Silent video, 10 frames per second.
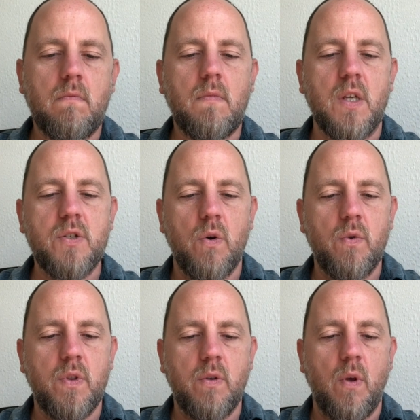So
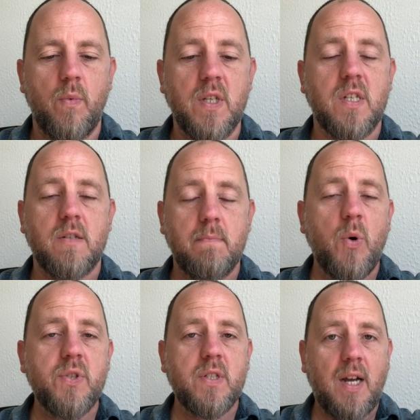this is
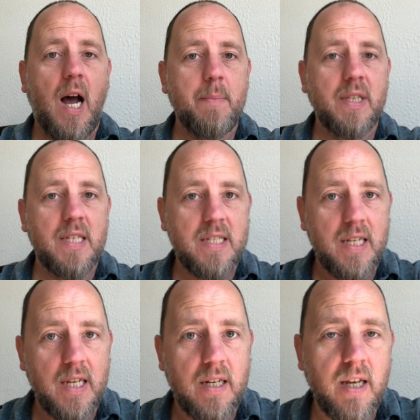most commonly
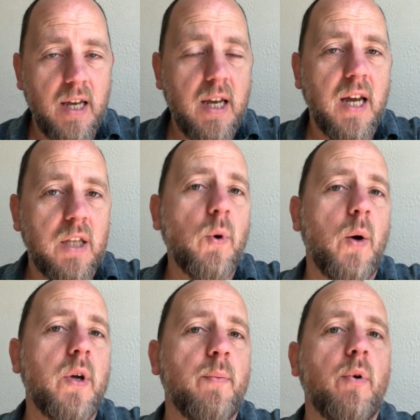seen in the way
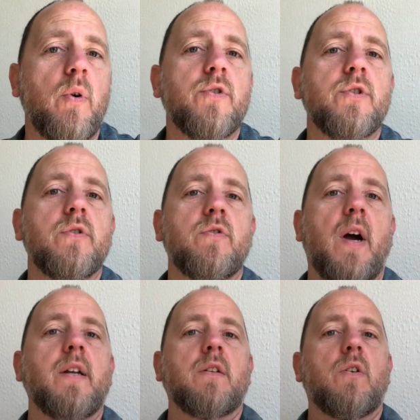we approach
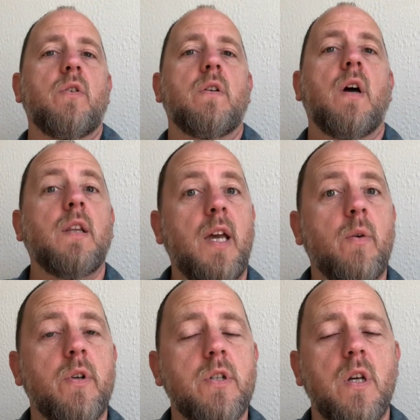trying to learn a
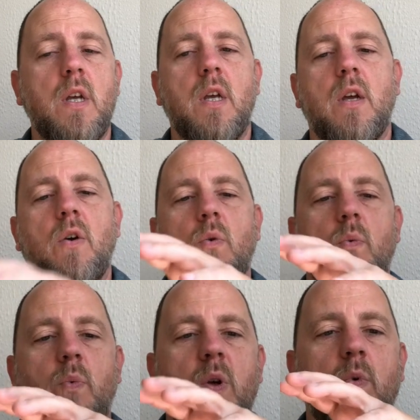language.
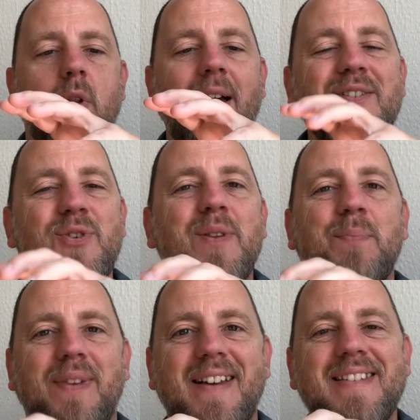We will enter the
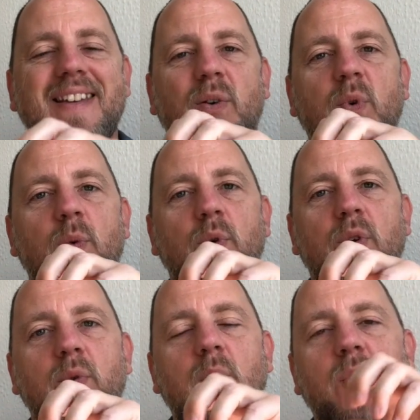place and we
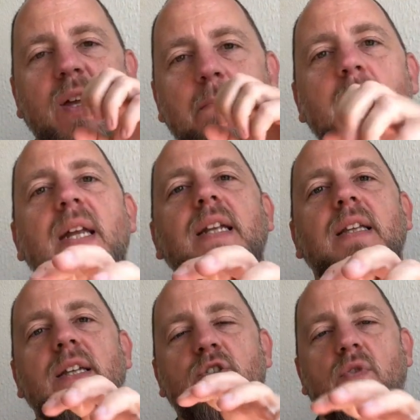will
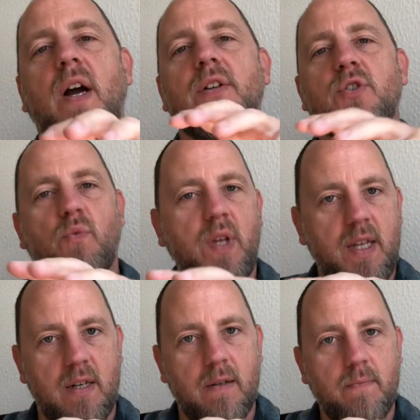immediately try to
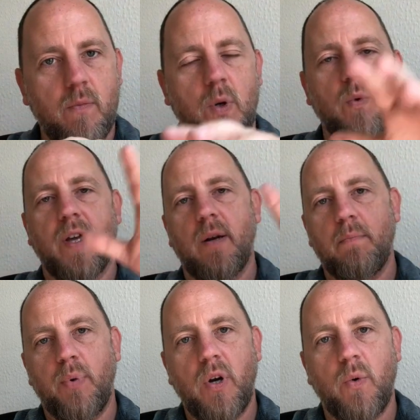read. We will get a
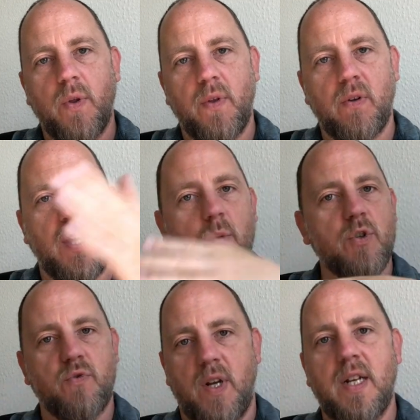book with our language
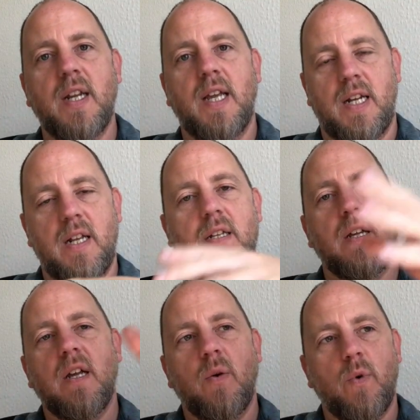written in it,
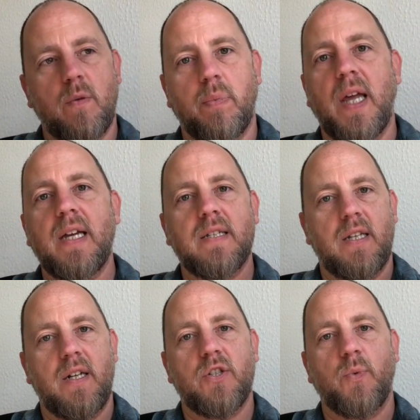with blanks in
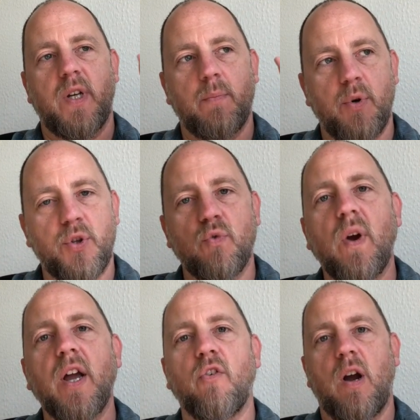it so we can put the
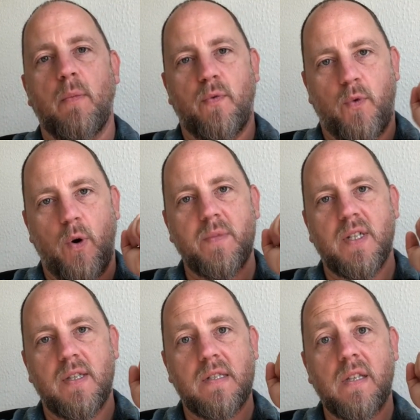right grammar forms
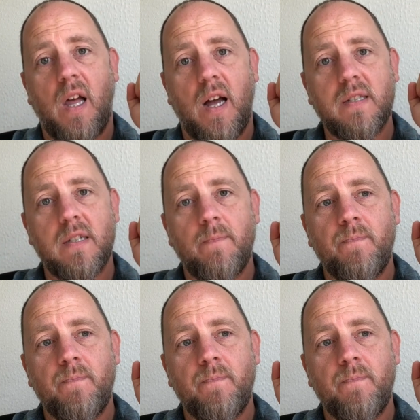in the slots.